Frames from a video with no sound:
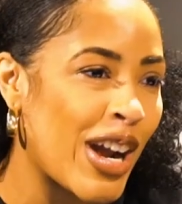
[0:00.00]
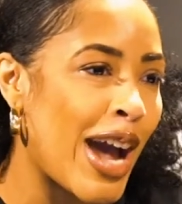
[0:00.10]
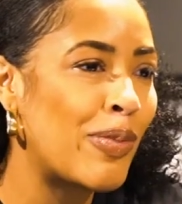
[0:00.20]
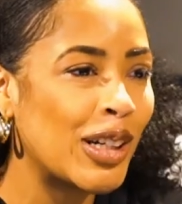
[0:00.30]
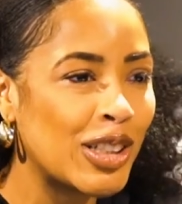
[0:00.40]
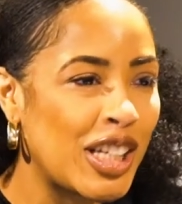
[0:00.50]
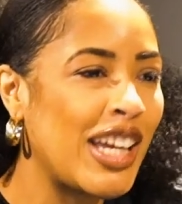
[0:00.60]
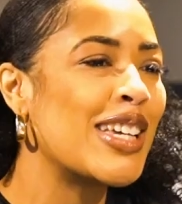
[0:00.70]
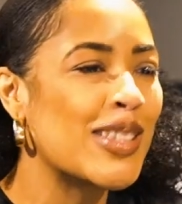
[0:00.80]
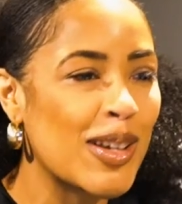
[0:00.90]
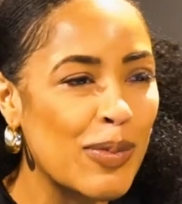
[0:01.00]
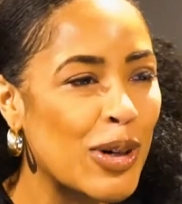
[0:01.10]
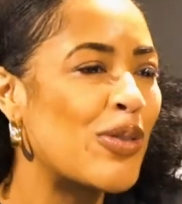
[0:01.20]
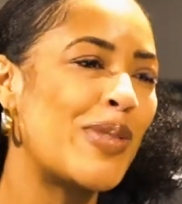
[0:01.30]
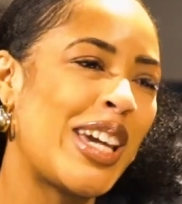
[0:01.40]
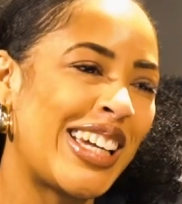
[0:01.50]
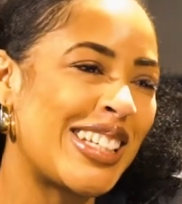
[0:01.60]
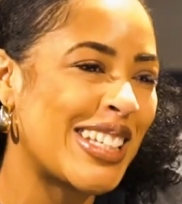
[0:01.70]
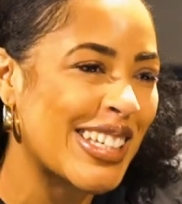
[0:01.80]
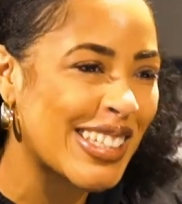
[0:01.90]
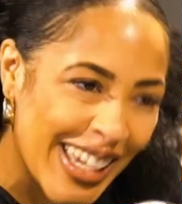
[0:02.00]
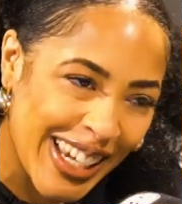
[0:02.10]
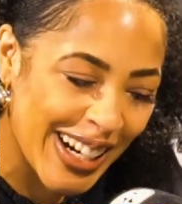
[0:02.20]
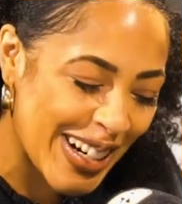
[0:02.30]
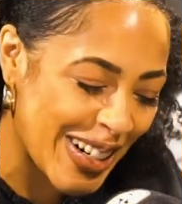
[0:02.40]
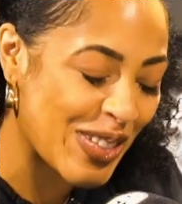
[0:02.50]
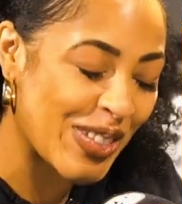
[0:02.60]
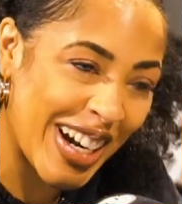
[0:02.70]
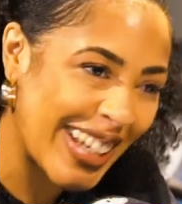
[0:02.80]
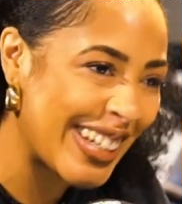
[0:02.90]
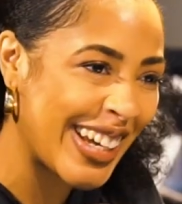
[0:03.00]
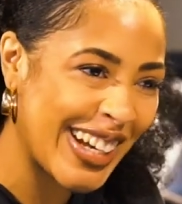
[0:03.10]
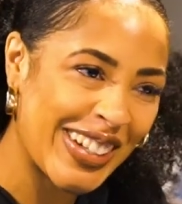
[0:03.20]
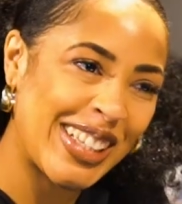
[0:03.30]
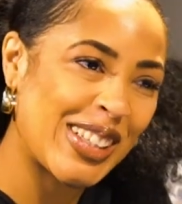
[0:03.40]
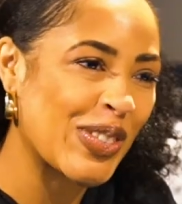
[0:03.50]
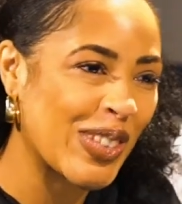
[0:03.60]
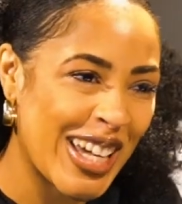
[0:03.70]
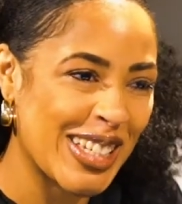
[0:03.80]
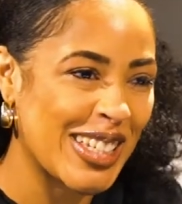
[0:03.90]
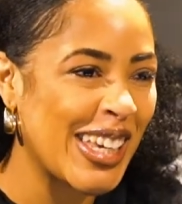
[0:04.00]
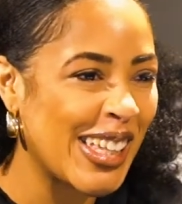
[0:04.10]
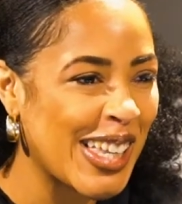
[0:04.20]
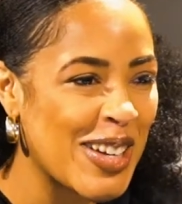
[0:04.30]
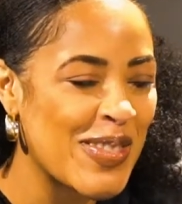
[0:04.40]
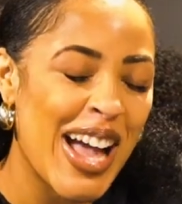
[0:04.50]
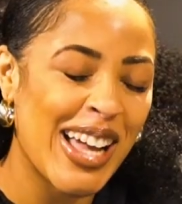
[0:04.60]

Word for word: a rapper. She is a movement, and she is here right now in the flesh. Neelam